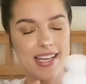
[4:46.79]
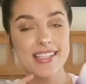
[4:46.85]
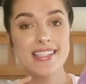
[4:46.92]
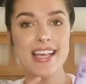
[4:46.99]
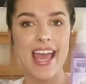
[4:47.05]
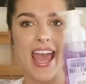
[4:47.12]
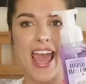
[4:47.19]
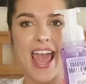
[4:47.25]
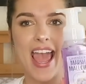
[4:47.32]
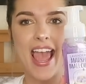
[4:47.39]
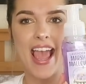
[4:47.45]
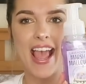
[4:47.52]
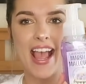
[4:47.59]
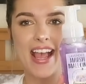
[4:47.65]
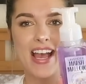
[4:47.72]
is
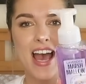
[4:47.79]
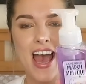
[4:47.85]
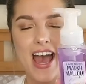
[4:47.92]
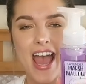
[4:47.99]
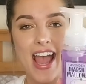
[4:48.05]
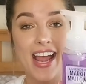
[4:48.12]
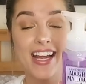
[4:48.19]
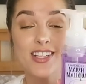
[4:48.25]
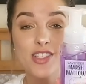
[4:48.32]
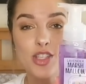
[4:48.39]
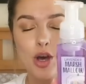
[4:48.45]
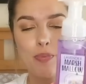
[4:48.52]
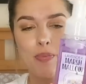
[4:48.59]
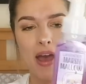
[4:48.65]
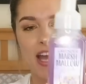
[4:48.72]
a hand
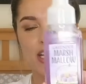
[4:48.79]
soap